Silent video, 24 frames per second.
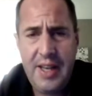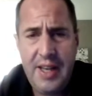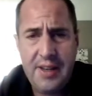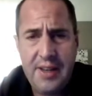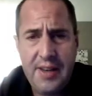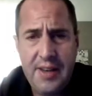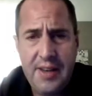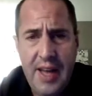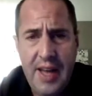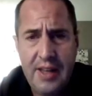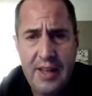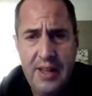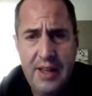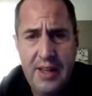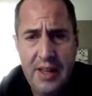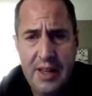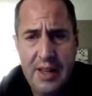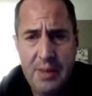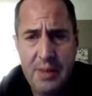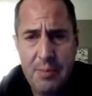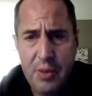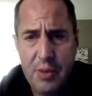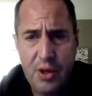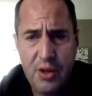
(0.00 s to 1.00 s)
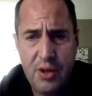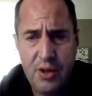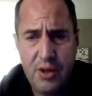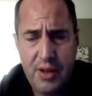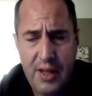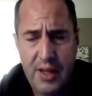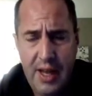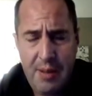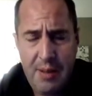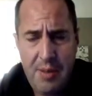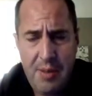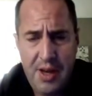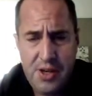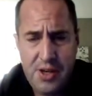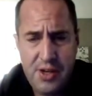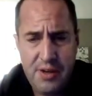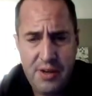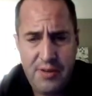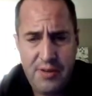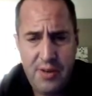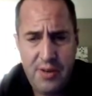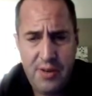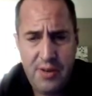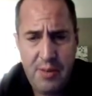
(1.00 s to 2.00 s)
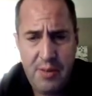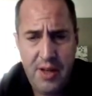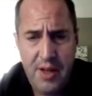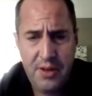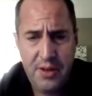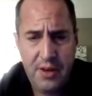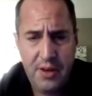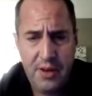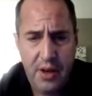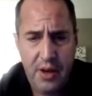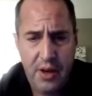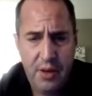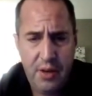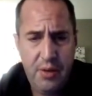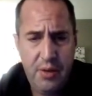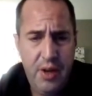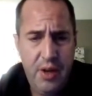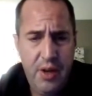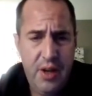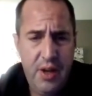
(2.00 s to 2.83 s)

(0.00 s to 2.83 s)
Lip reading: exactly like the burger thing I mentioned a few minutes ago,